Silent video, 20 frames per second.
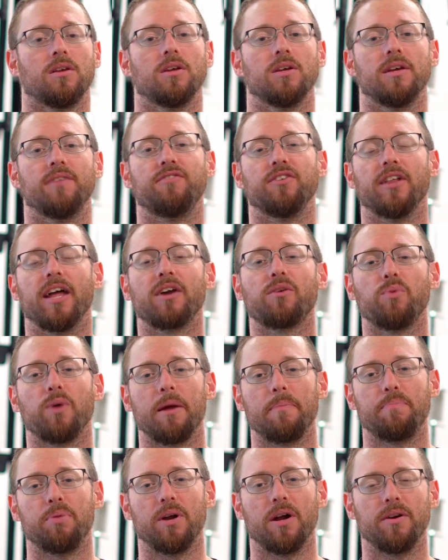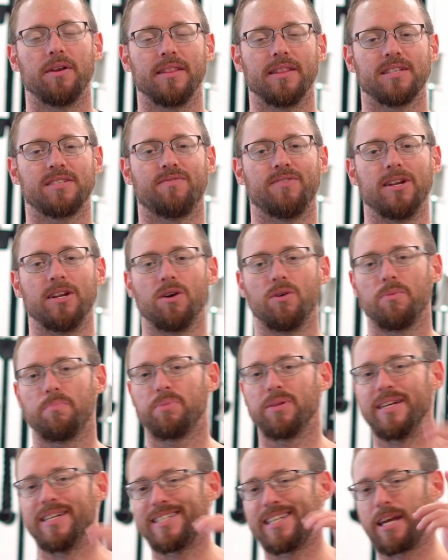If you like what I put out in this video,
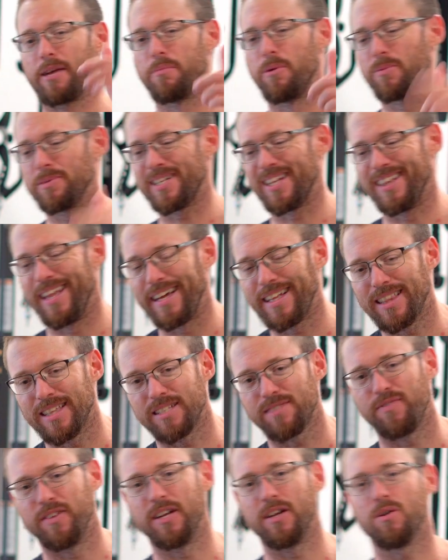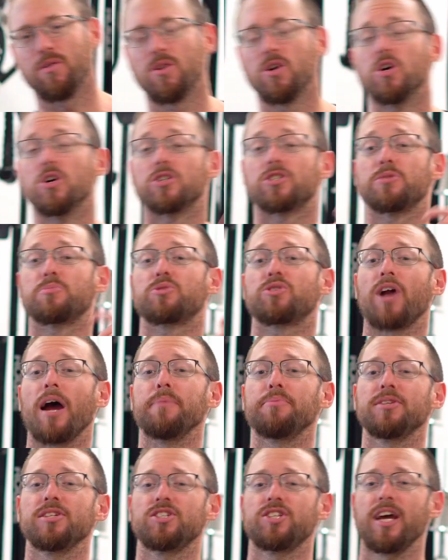please take a moment to like this video,
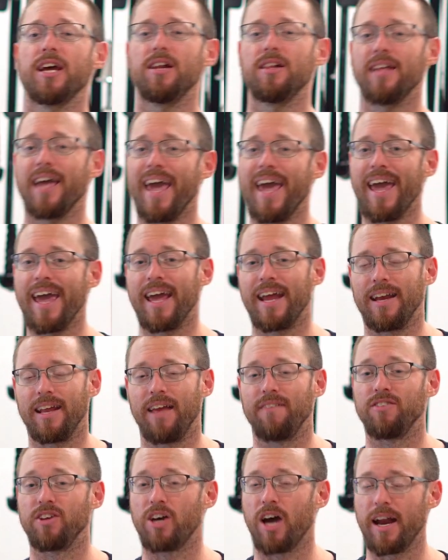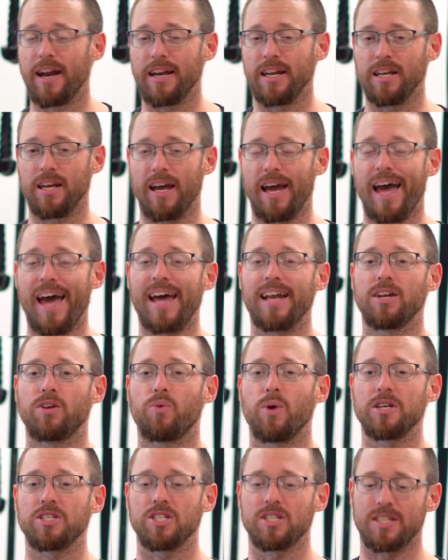subscribe to the channel, and if you got any added
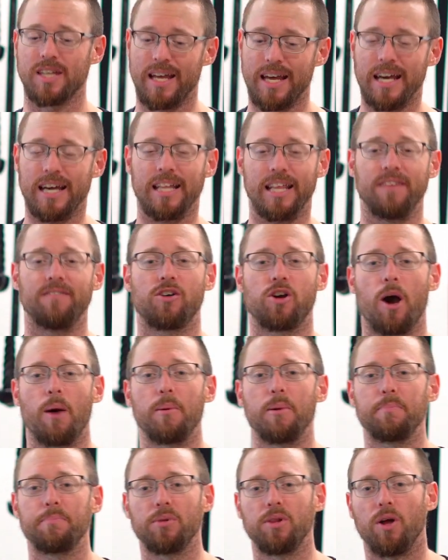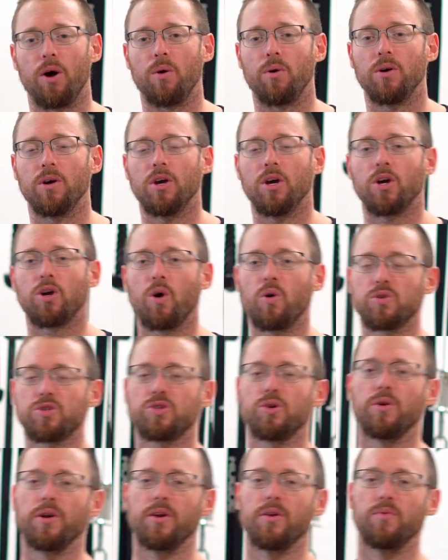questions, leave a comment below. Coach
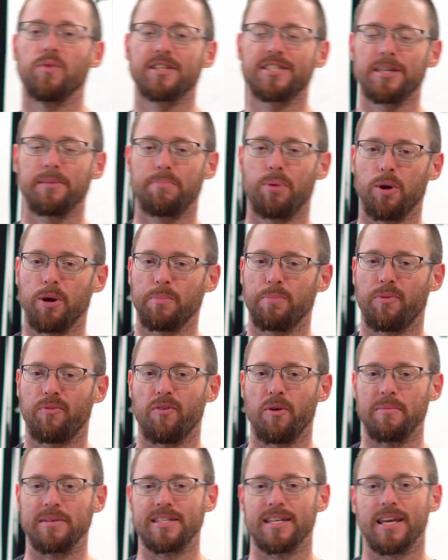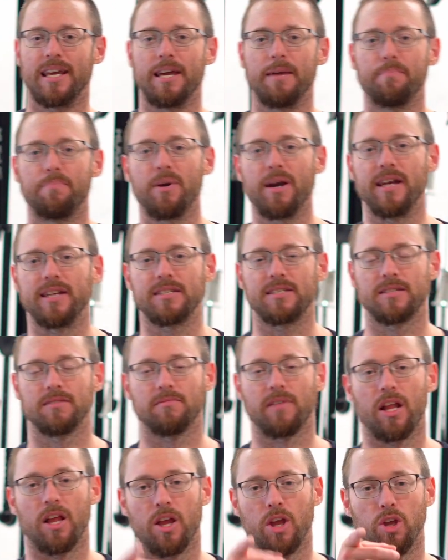Tony, Wrestling Podium Performance. Embrace
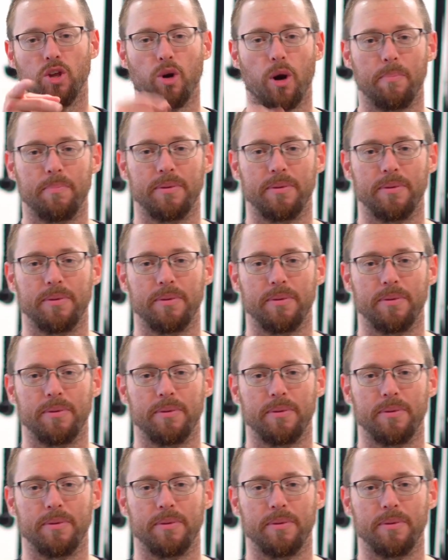your